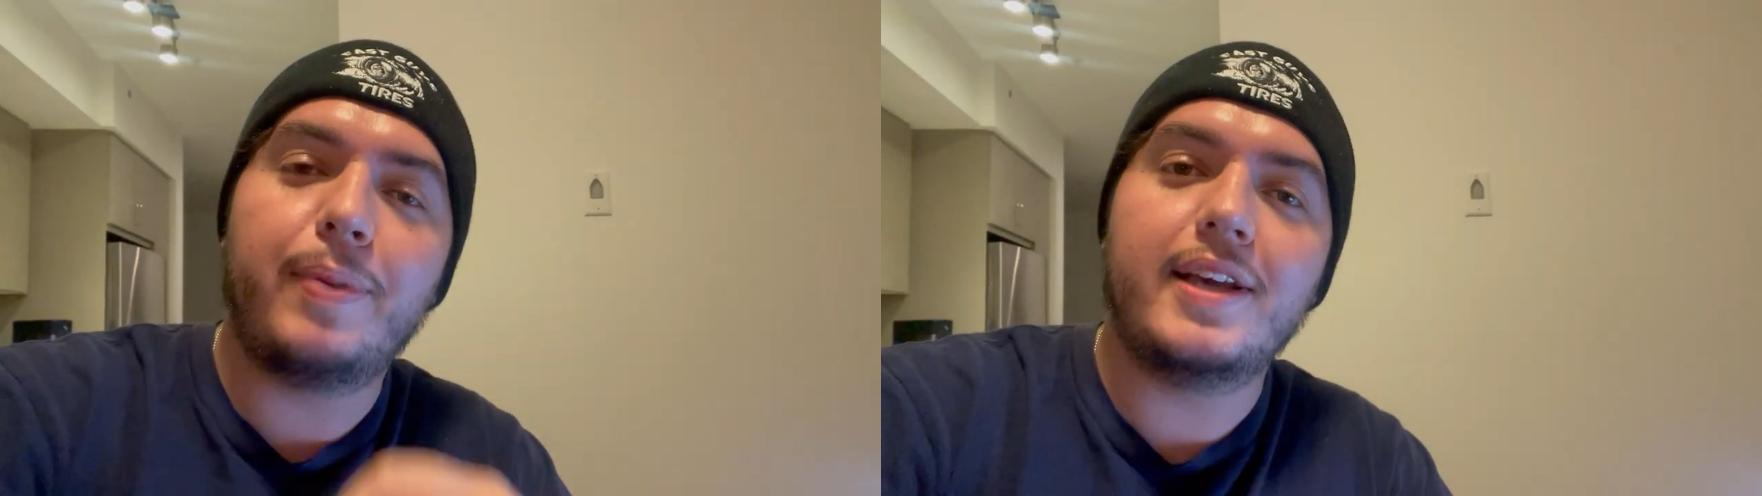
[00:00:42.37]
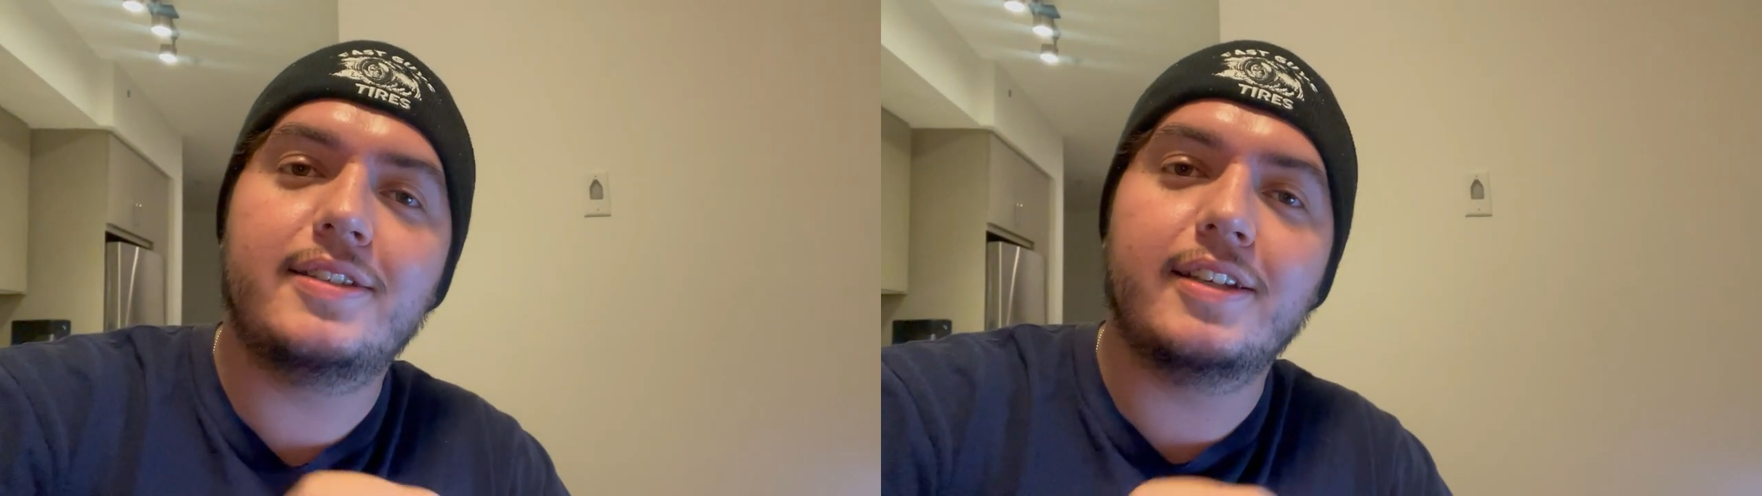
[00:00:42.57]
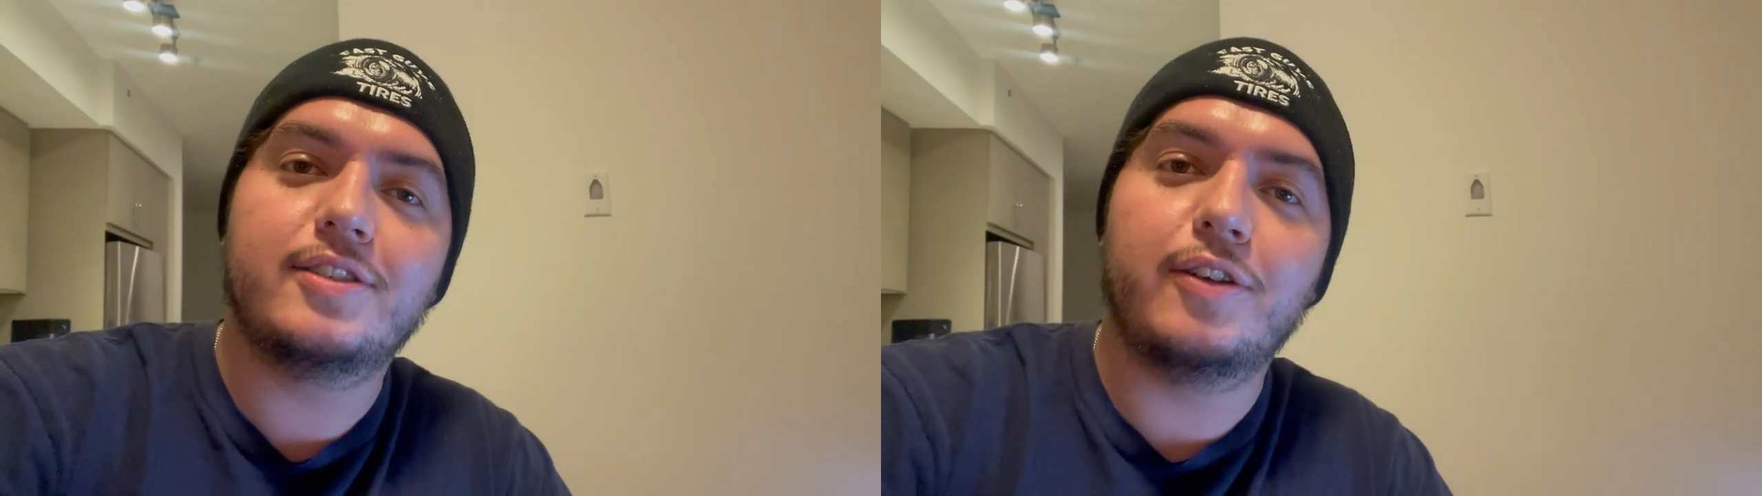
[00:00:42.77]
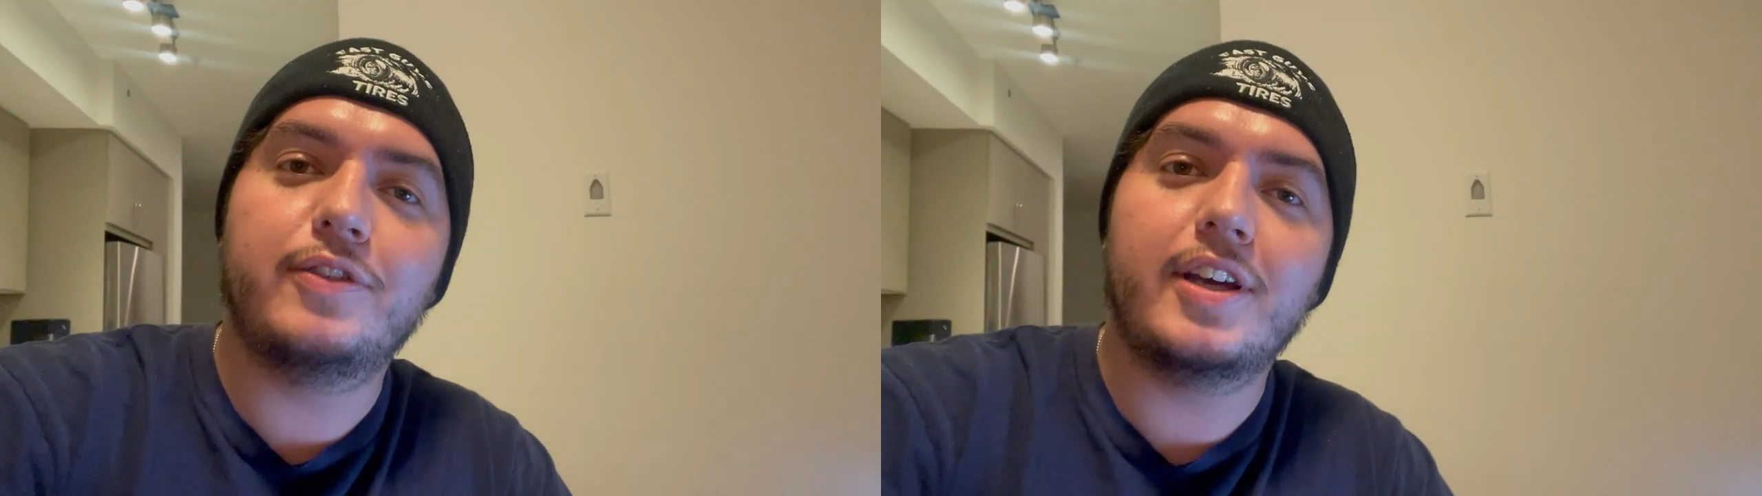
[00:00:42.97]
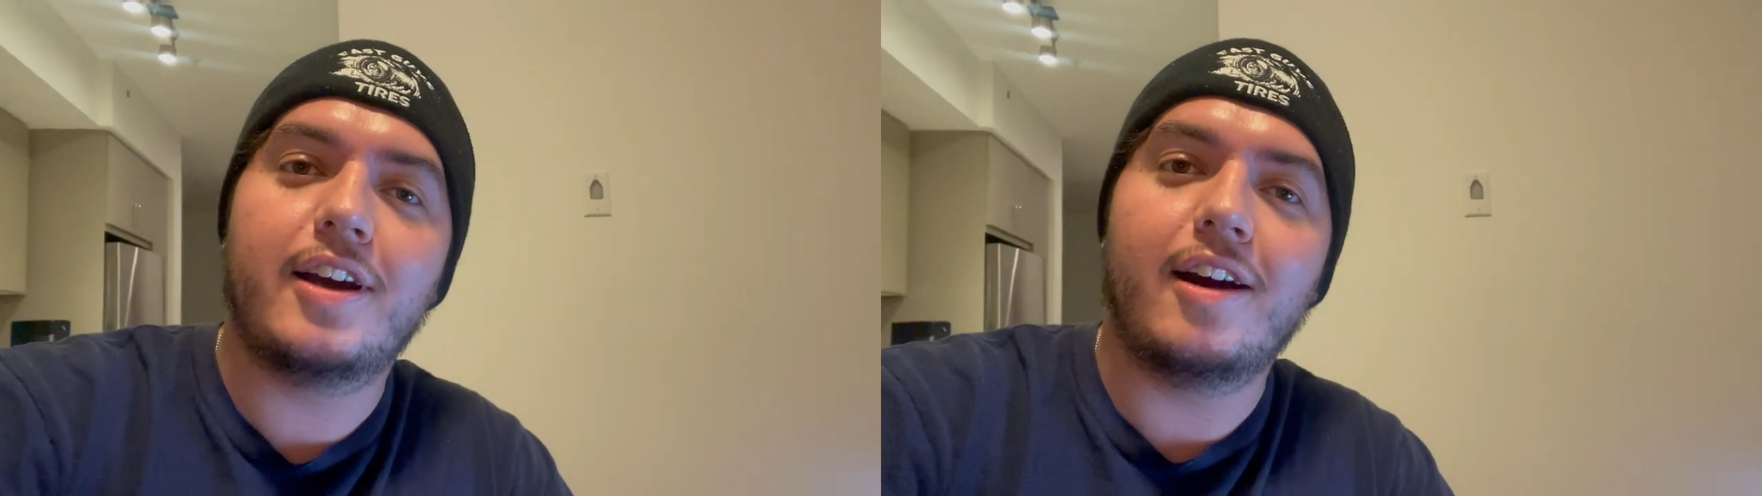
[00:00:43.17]
basics
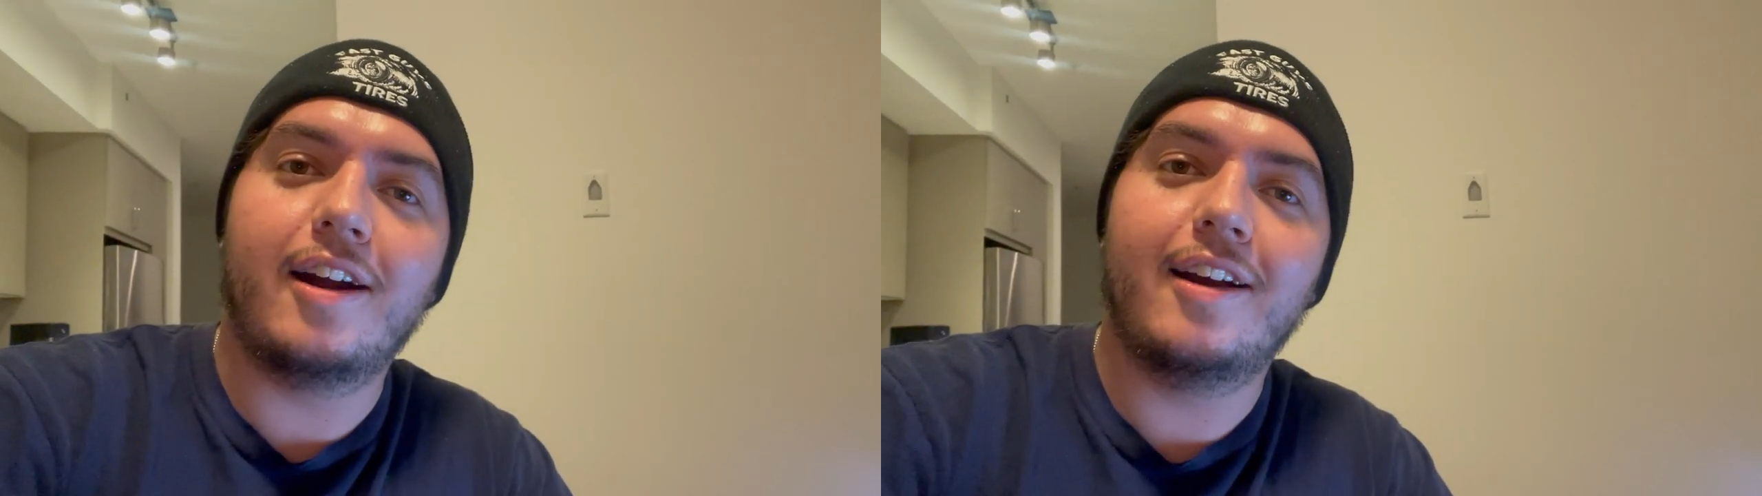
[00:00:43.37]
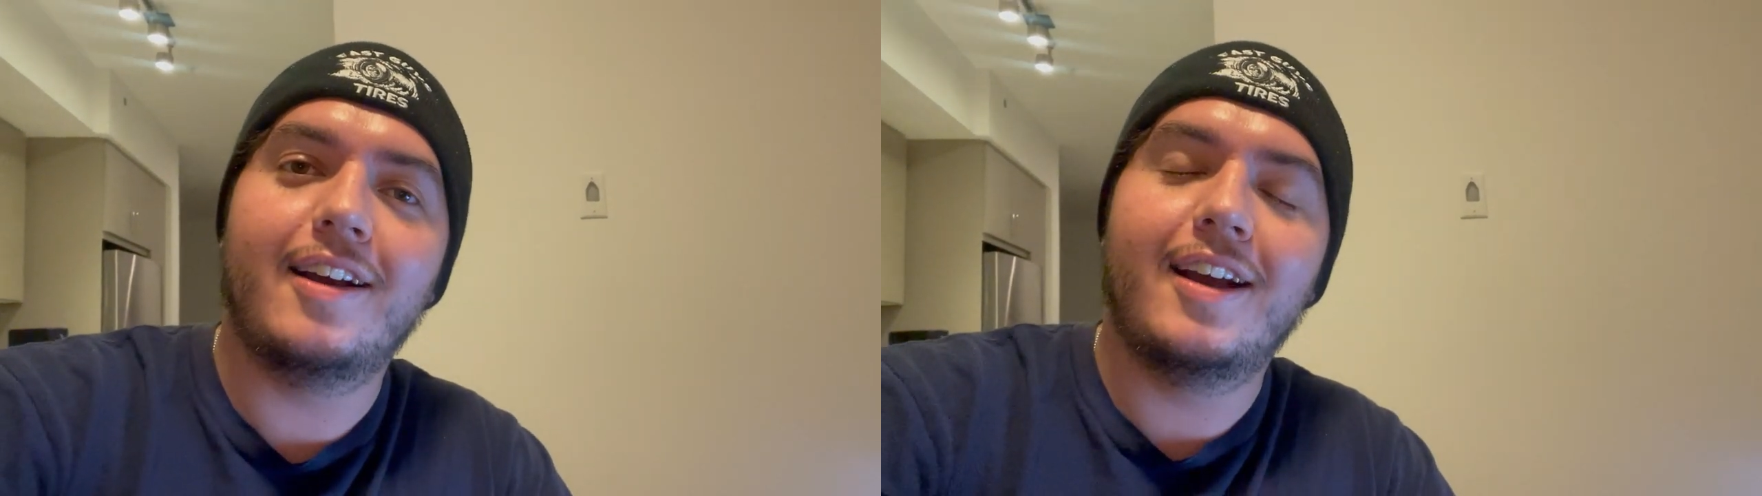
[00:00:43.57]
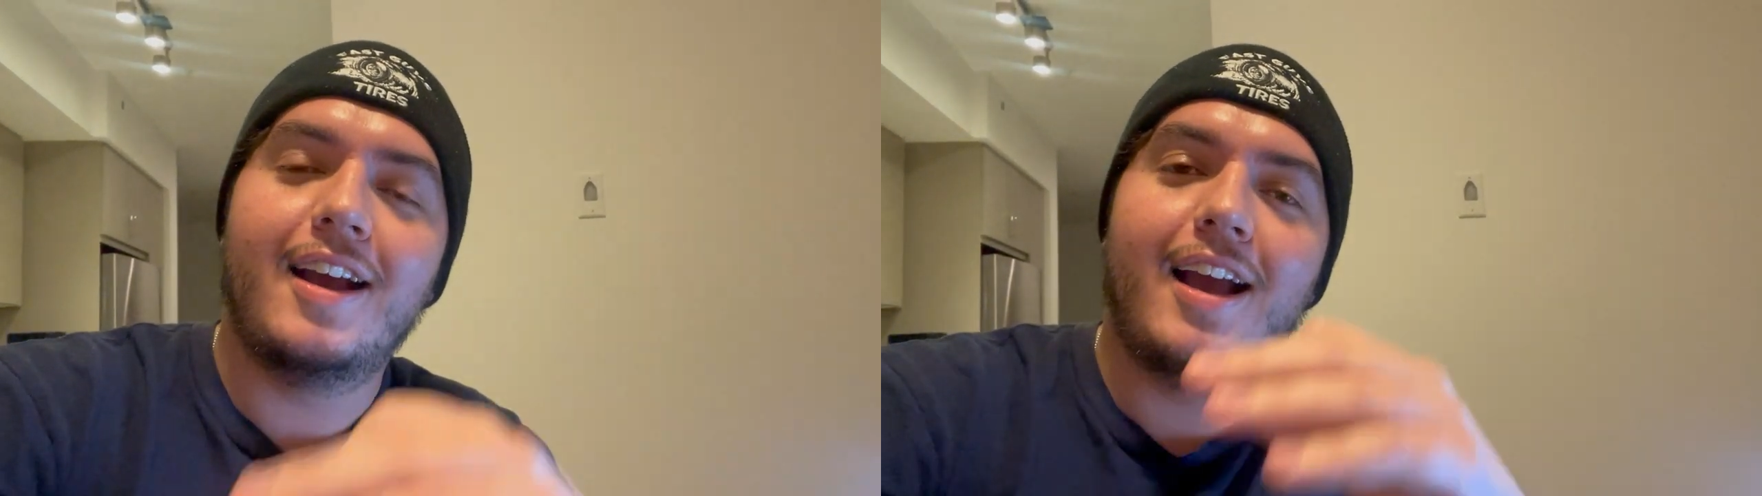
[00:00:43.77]
of the car.